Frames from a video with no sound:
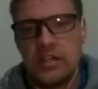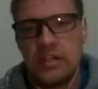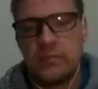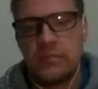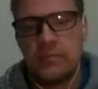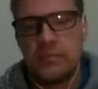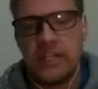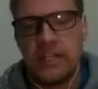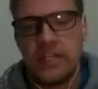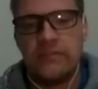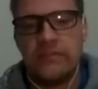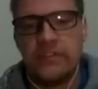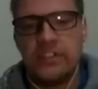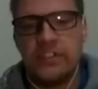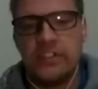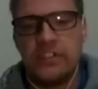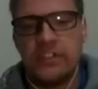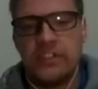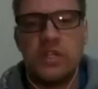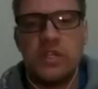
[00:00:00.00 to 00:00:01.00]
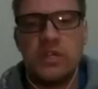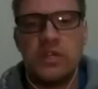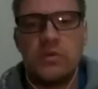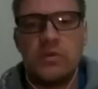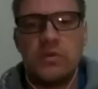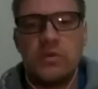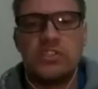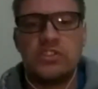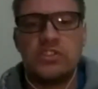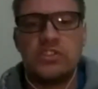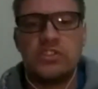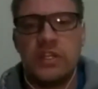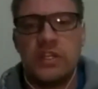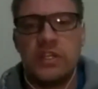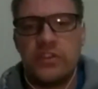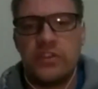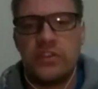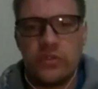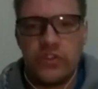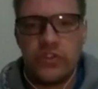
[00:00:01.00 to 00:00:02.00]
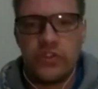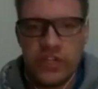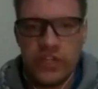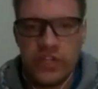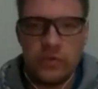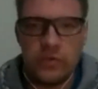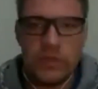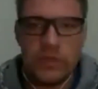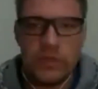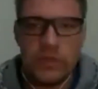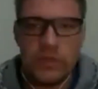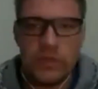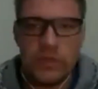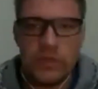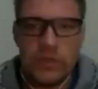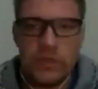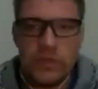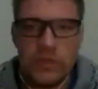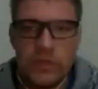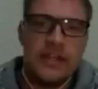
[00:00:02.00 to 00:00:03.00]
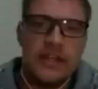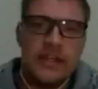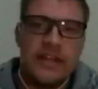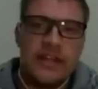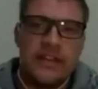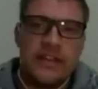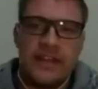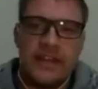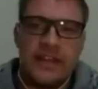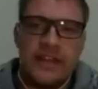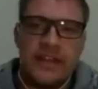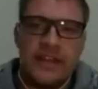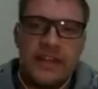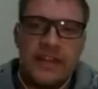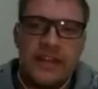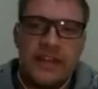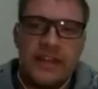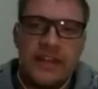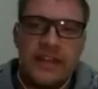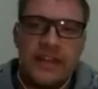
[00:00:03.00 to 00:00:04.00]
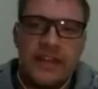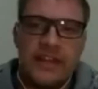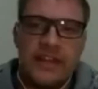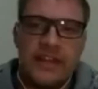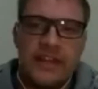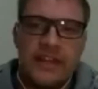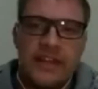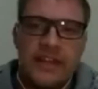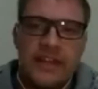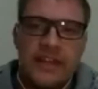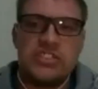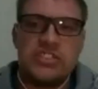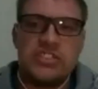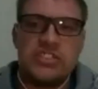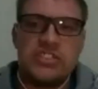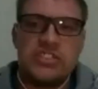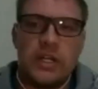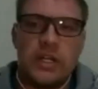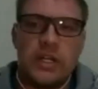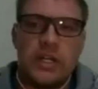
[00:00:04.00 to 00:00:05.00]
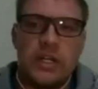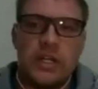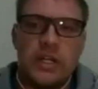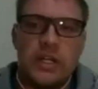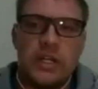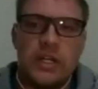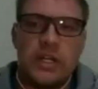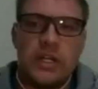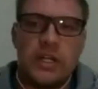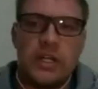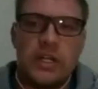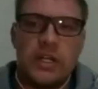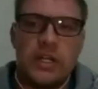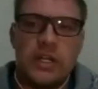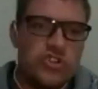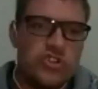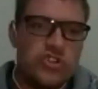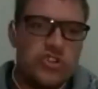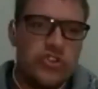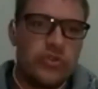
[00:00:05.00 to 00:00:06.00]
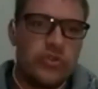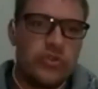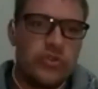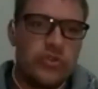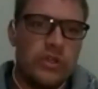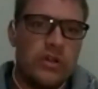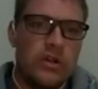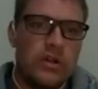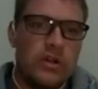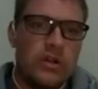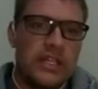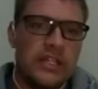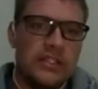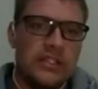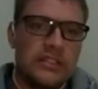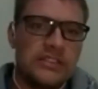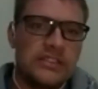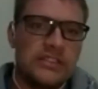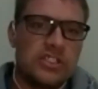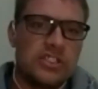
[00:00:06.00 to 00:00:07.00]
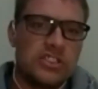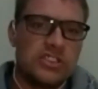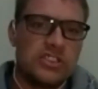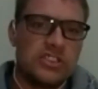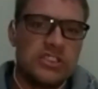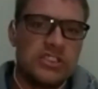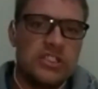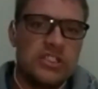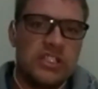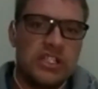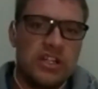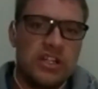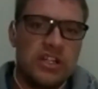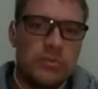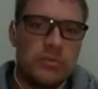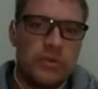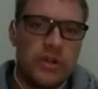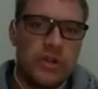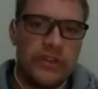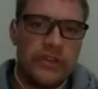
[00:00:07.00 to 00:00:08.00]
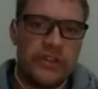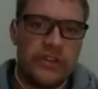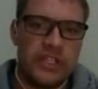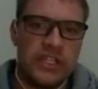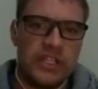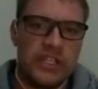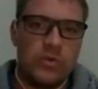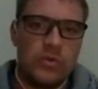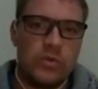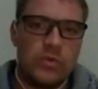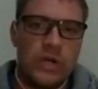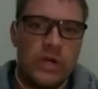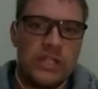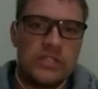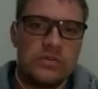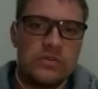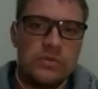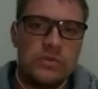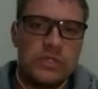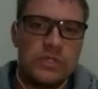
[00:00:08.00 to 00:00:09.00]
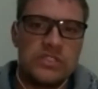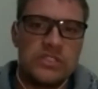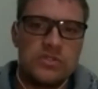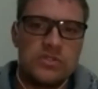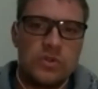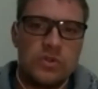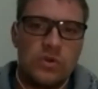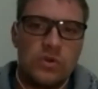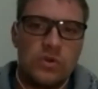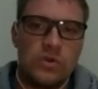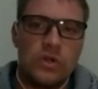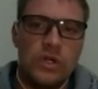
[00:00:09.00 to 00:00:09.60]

but in verse 21 to 23, we read, Then they said to one another, In truth, we are guilty concerning our brother, in what we saw.